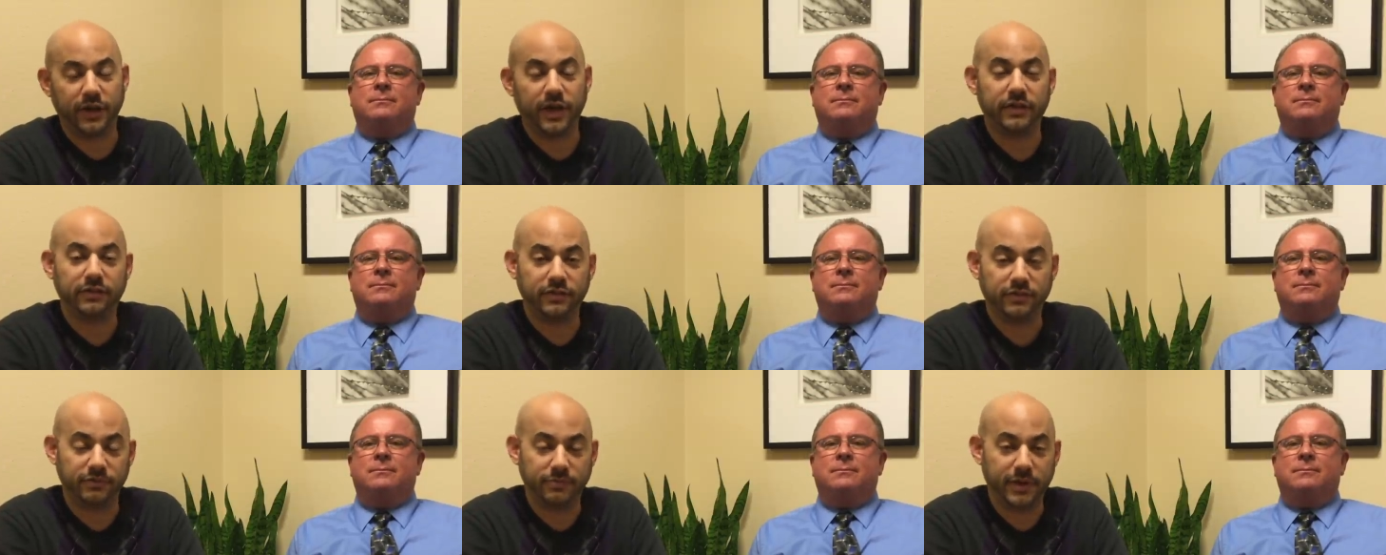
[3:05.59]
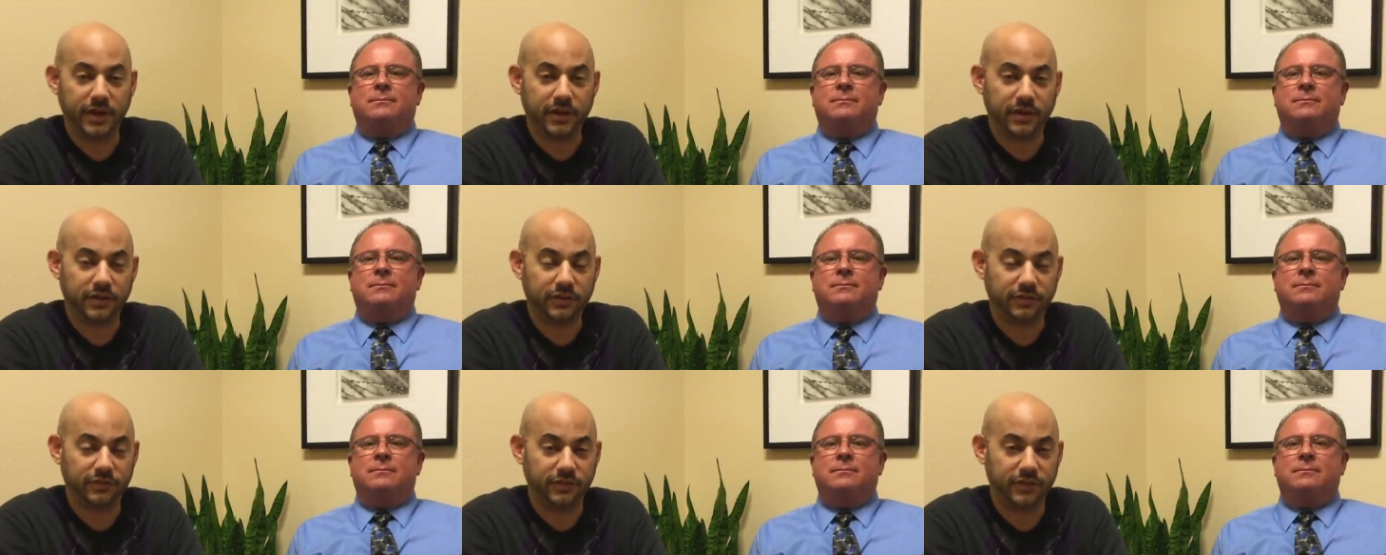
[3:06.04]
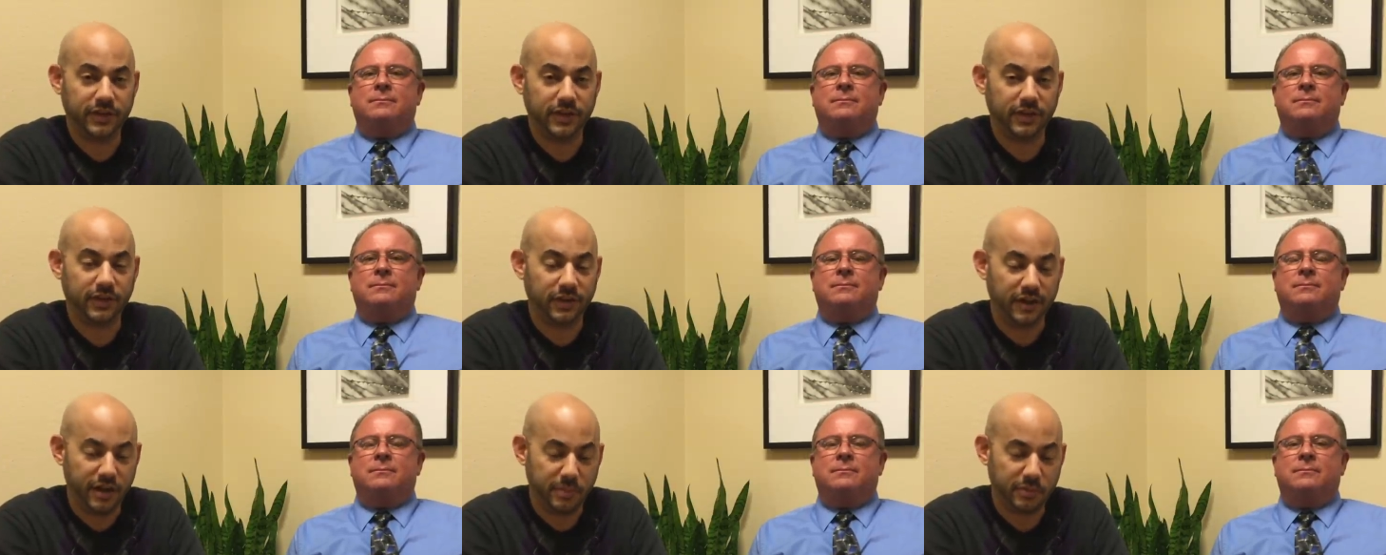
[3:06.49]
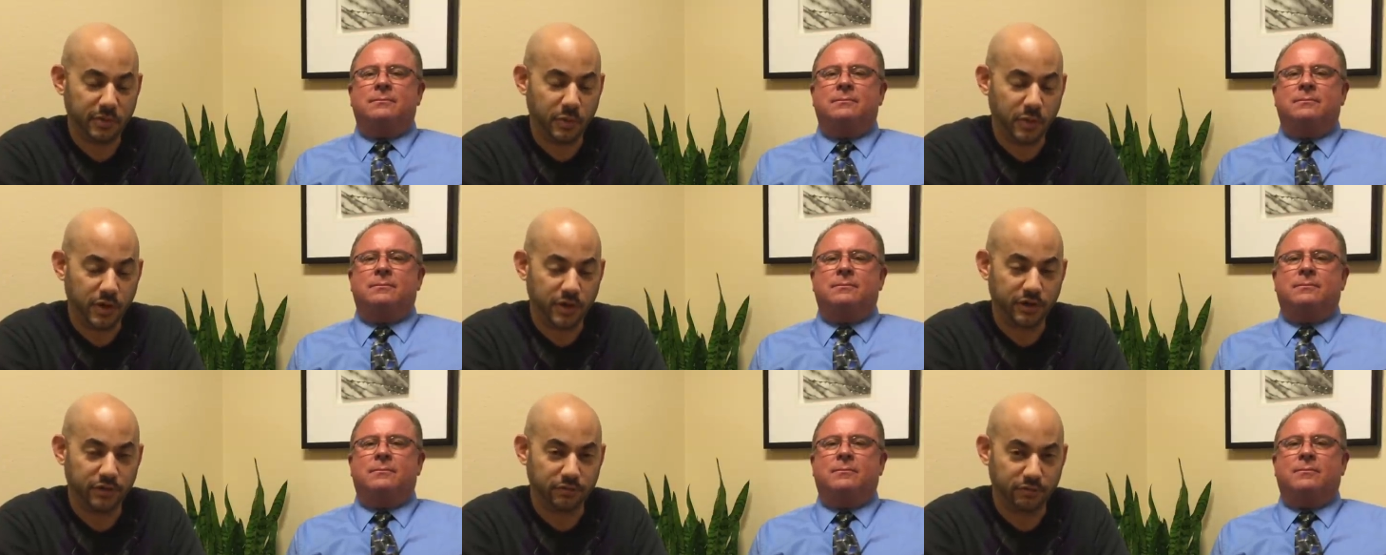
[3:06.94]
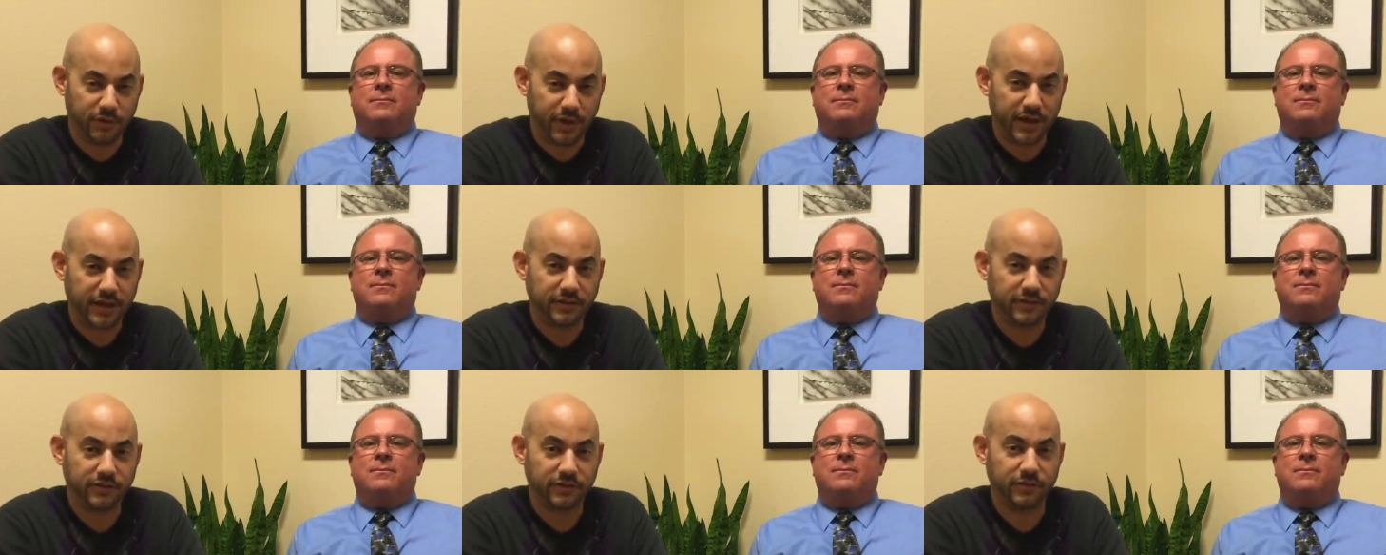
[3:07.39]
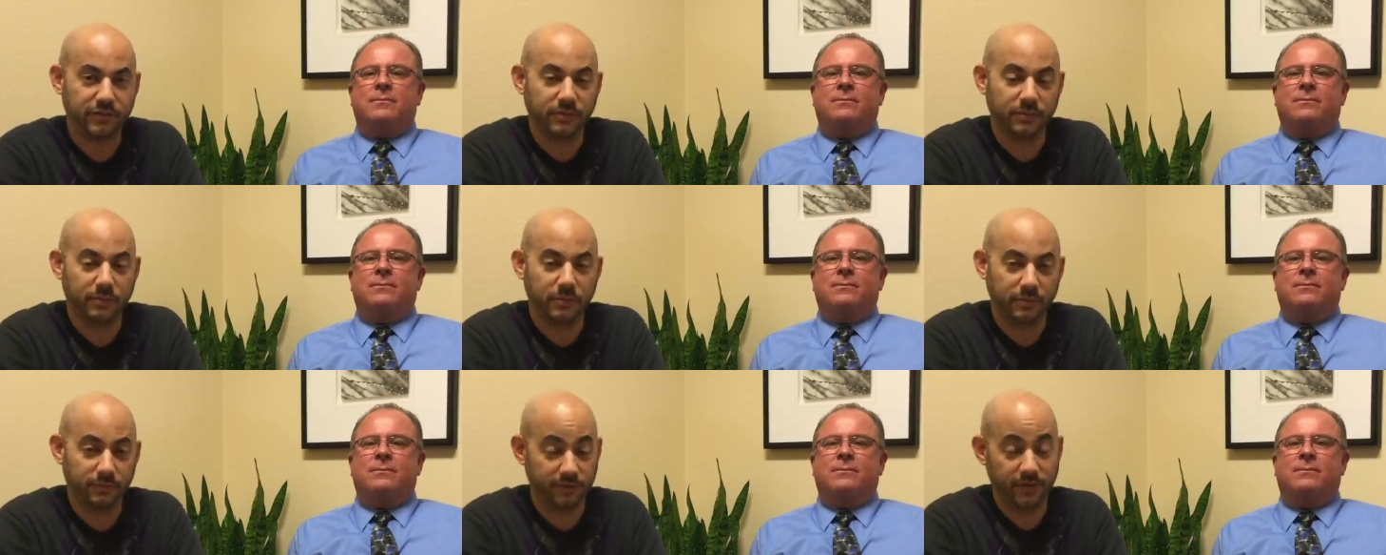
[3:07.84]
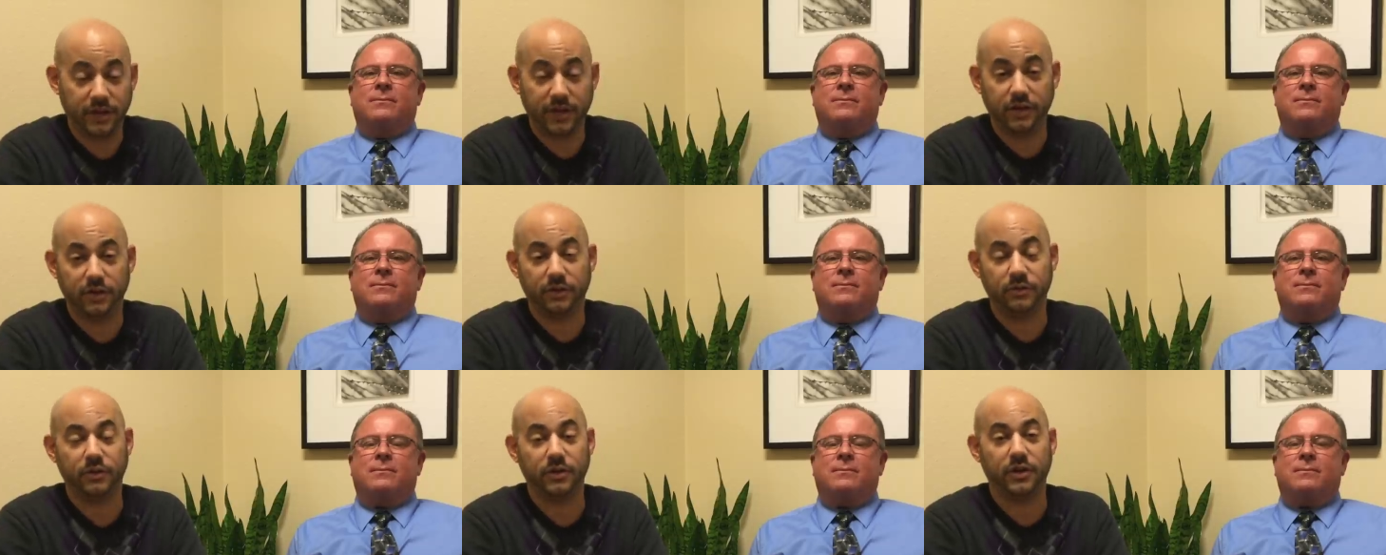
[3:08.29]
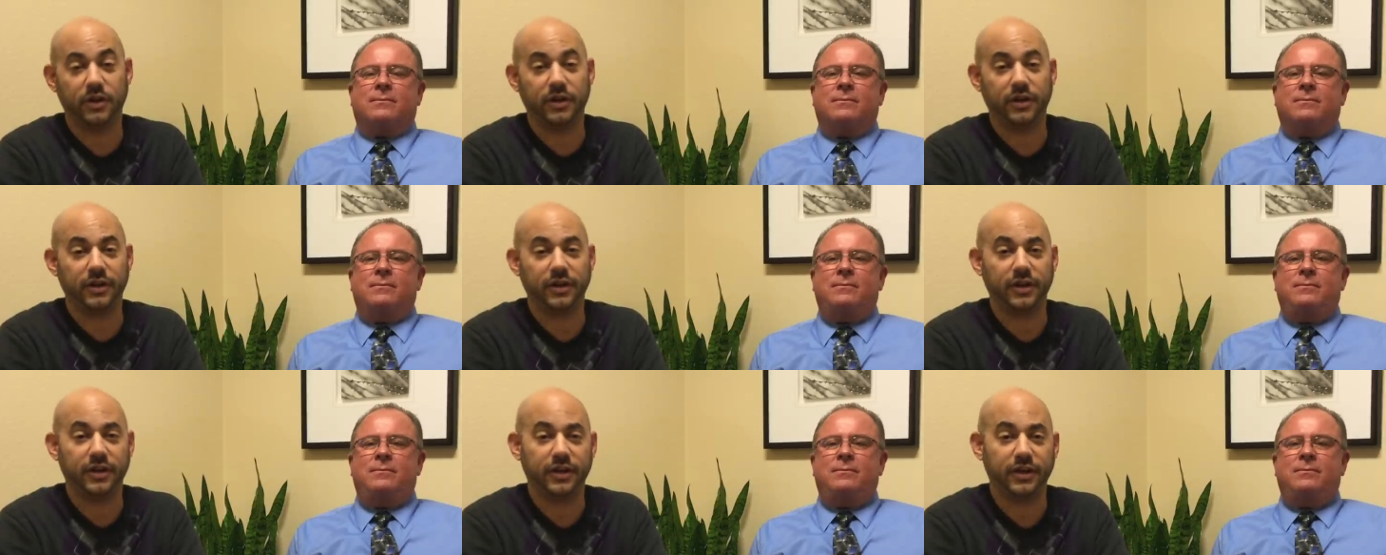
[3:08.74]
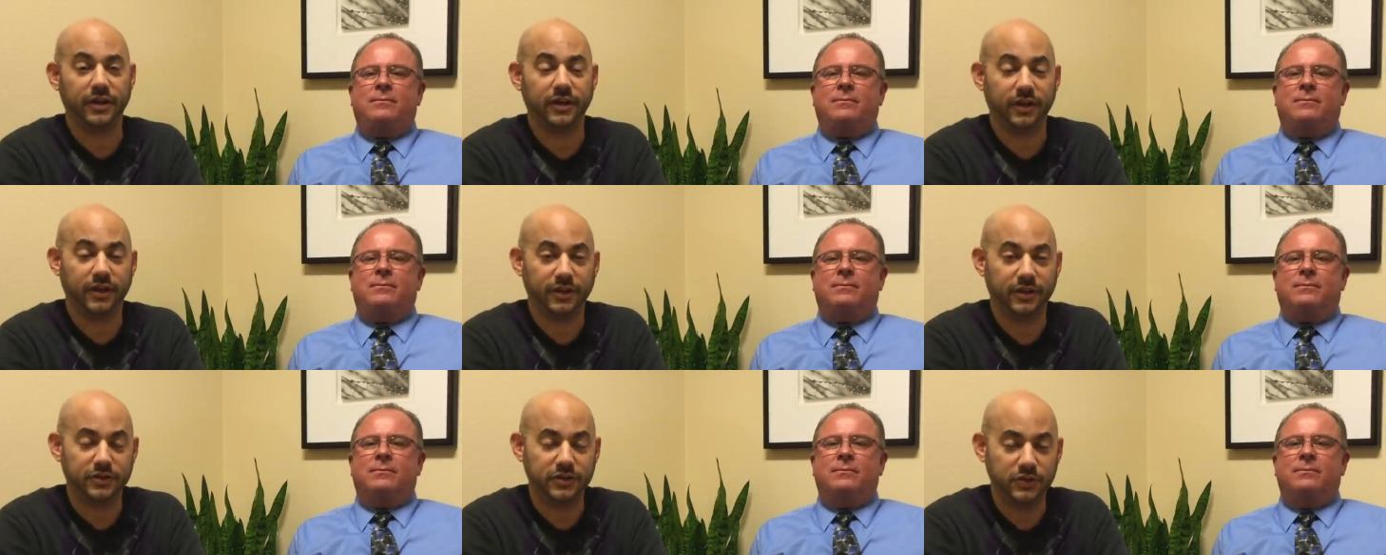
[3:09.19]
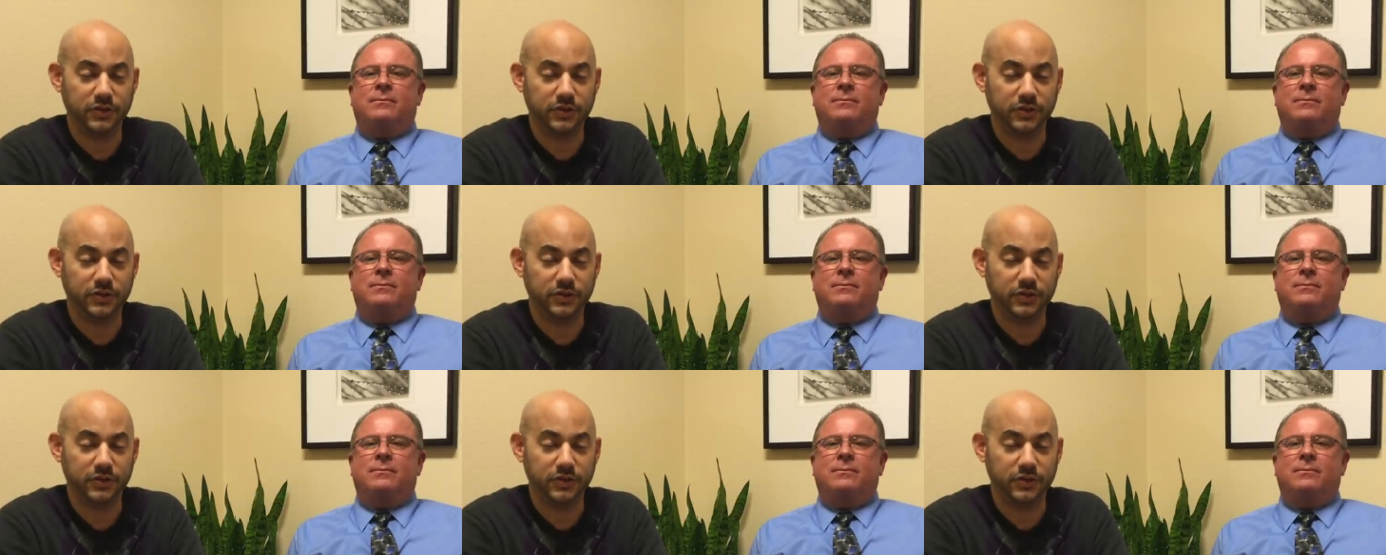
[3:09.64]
Speaker 1: You guys have made us the number one ranked video on, uh, on